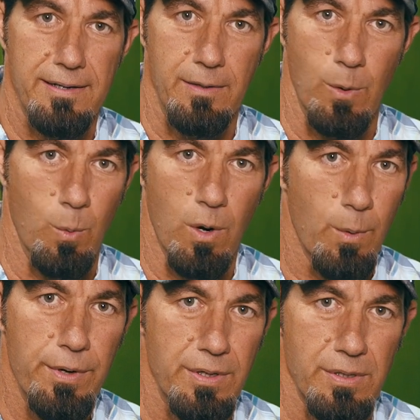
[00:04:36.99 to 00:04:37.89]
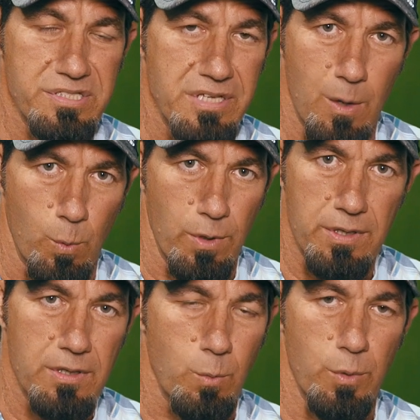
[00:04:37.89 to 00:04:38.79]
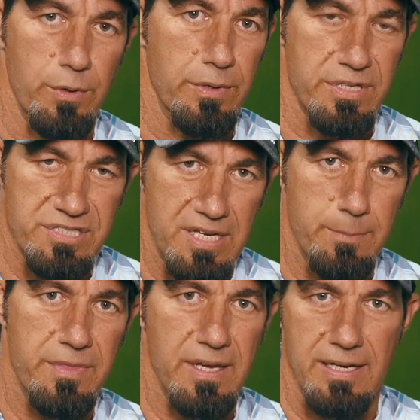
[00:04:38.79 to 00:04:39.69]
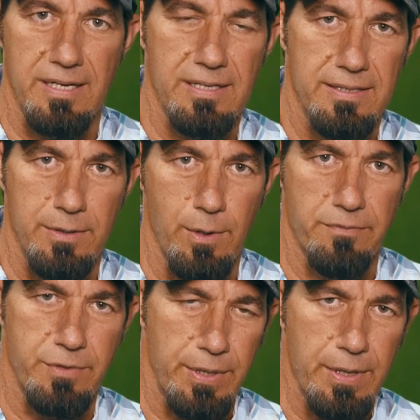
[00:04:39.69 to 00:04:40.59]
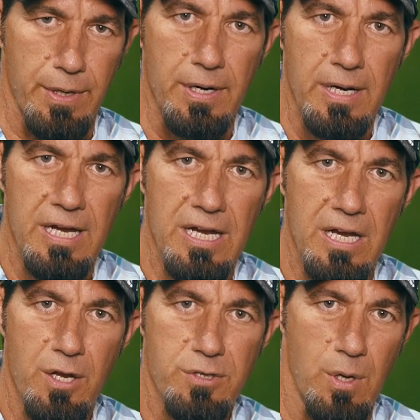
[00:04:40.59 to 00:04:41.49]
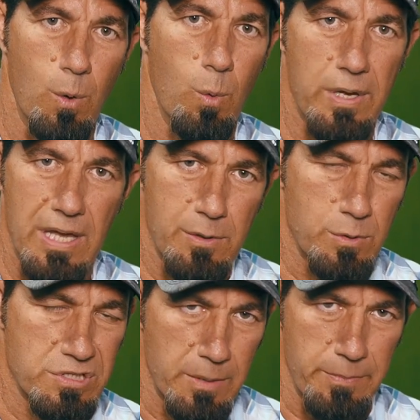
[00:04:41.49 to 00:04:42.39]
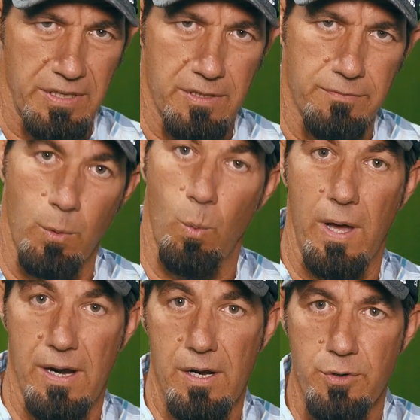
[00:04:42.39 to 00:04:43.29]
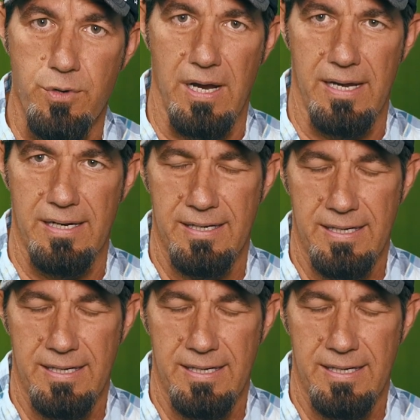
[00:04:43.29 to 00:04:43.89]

What we're doing is not working, and we're doing the same thing year after year. So we got to do something different. Why not try it?